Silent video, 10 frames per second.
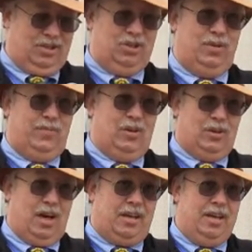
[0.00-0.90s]
Do you
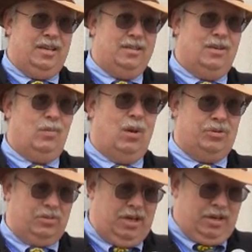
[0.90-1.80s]
feel lucky? Well,
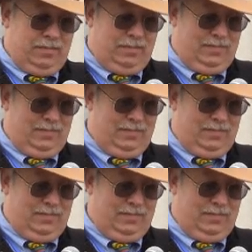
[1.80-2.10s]
do you?